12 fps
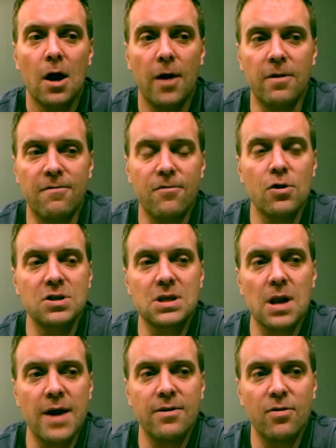And the first
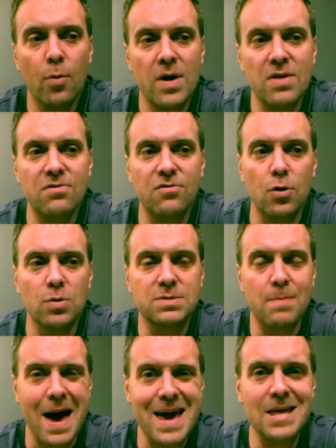client that they went to was
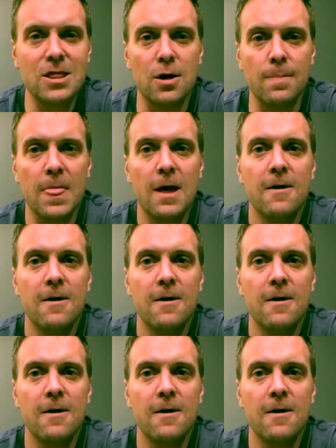paying them